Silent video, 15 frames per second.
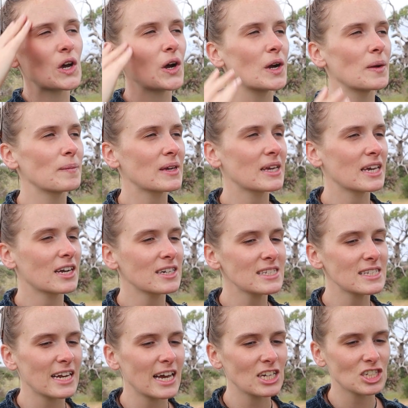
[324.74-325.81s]
So Mikkira
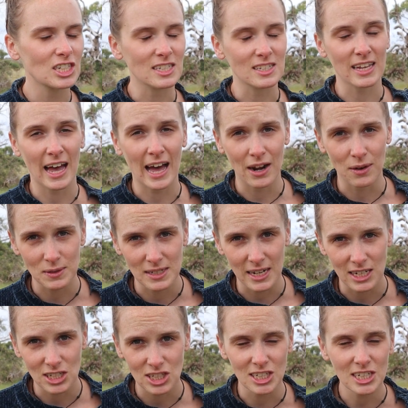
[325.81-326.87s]
Station is a cattle
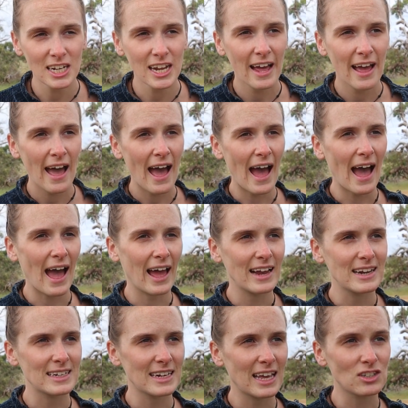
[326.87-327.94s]
station,
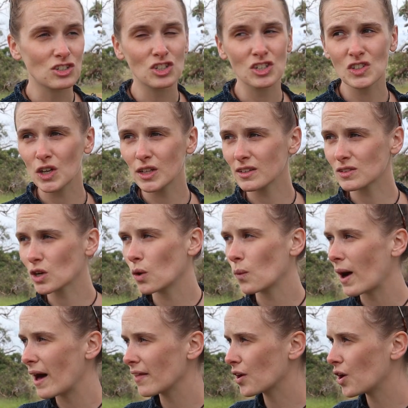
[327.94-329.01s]
and it's just got this
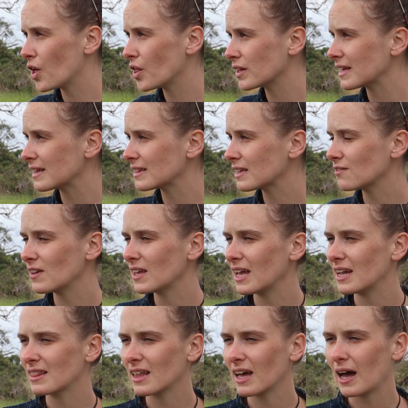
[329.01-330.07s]
koala colony living
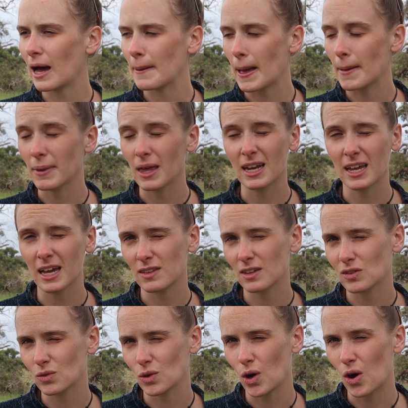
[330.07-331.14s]
in the, I'm gonna get
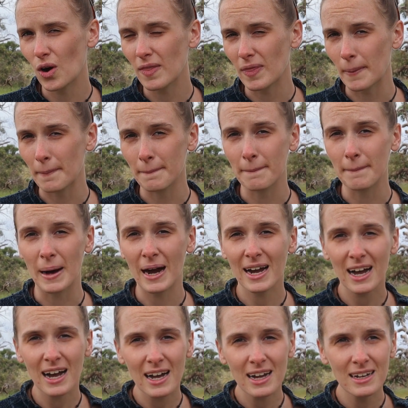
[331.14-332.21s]
this wrong, the
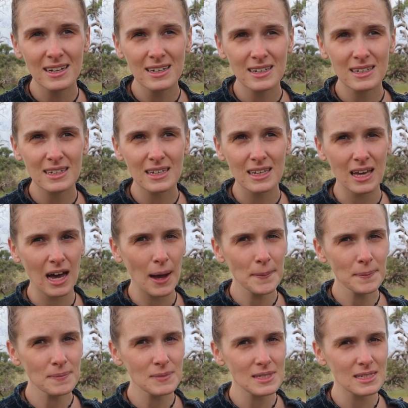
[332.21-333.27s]
Mukka
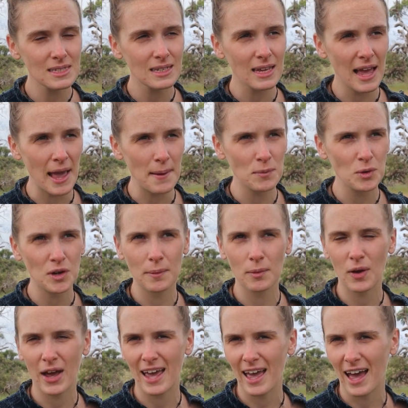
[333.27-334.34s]
gums,
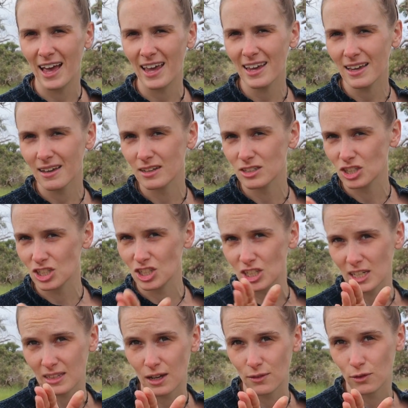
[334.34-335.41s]
M-U-K-K-A. Just
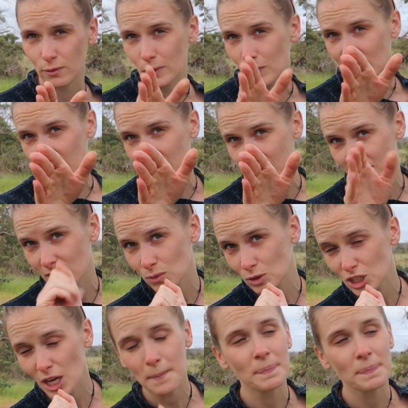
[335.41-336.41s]
check that for me when you edit this, would you?